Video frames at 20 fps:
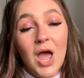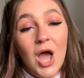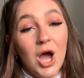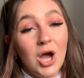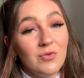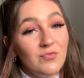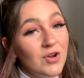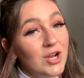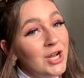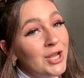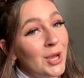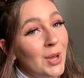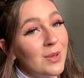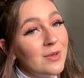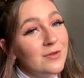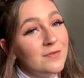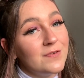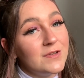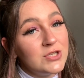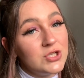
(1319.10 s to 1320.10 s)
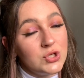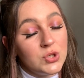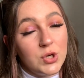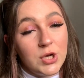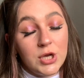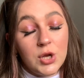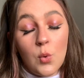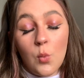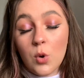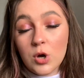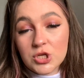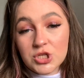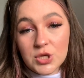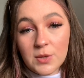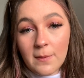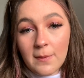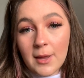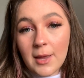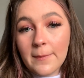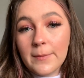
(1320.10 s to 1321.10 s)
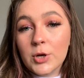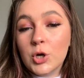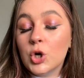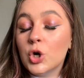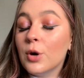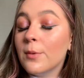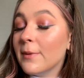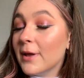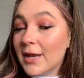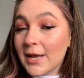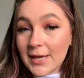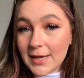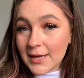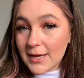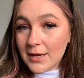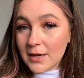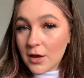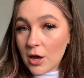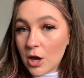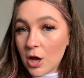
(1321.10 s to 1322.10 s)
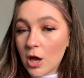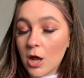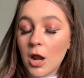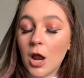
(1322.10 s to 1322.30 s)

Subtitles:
I really hope you've enjoyed watching me become an e-girl.